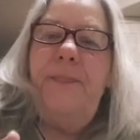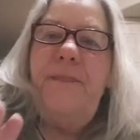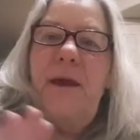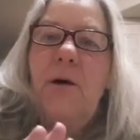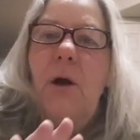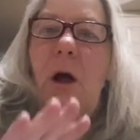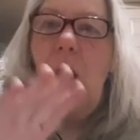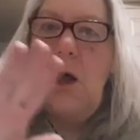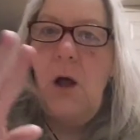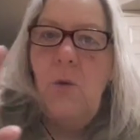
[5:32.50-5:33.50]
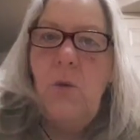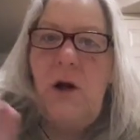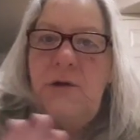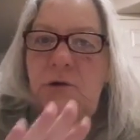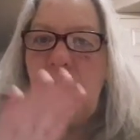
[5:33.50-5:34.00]
They are all
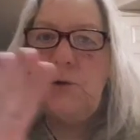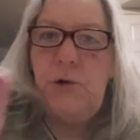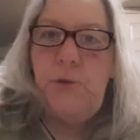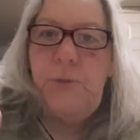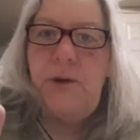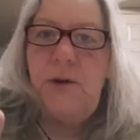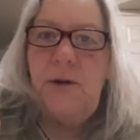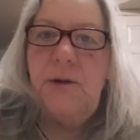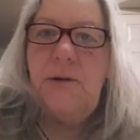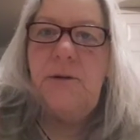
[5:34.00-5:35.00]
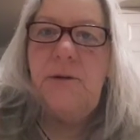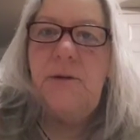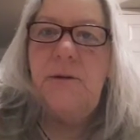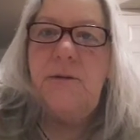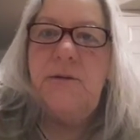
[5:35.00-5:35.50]
one group.
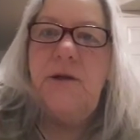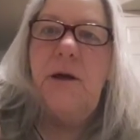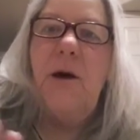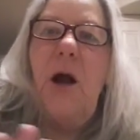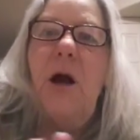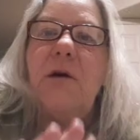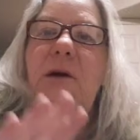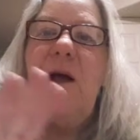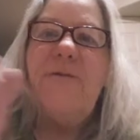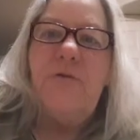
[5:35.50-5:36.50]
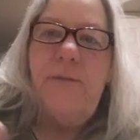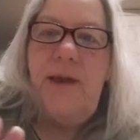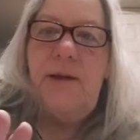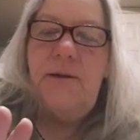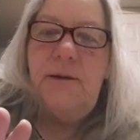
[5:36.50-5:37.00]
They're our
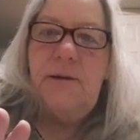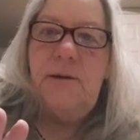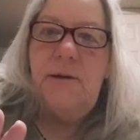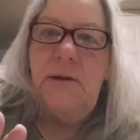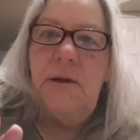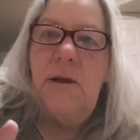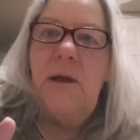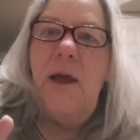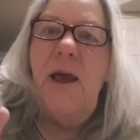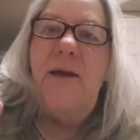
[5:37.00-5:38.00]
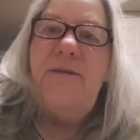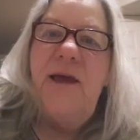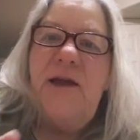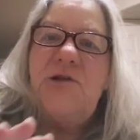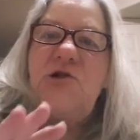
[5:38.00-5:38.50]
government. And
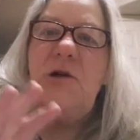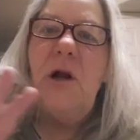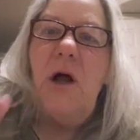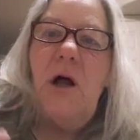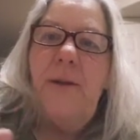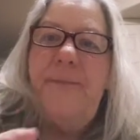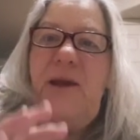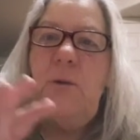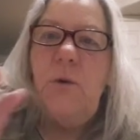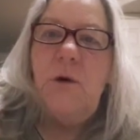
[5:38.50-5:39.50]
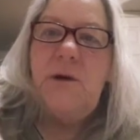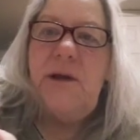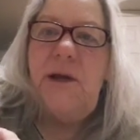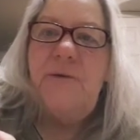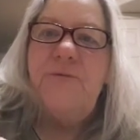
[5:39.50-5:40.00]
they should all be
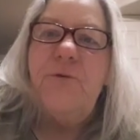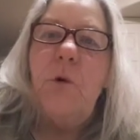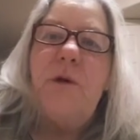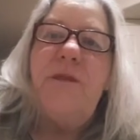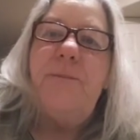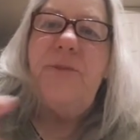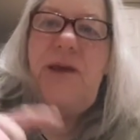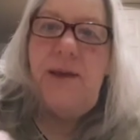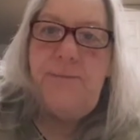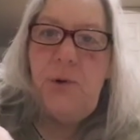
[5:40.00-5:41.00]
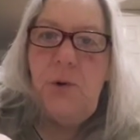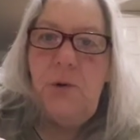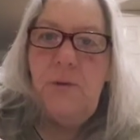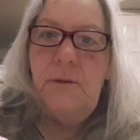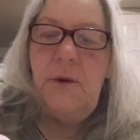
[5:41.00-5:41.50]
working for the people,